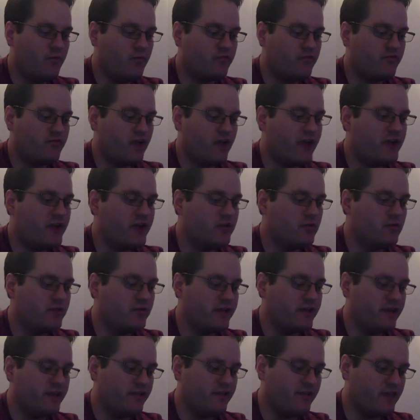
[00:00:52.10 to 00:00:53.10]

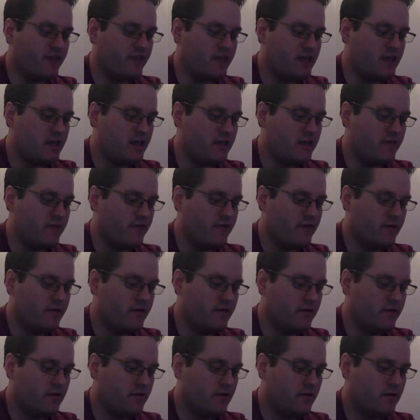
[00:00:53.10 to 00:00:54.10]
Title is Eve.
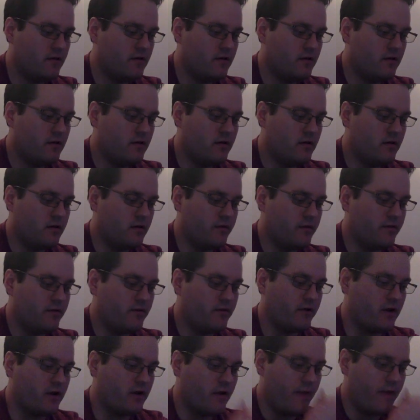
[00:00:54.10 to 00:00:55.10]
Let me
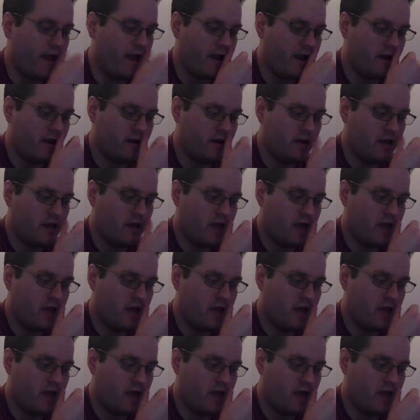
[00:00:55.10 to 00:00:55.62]
click on that.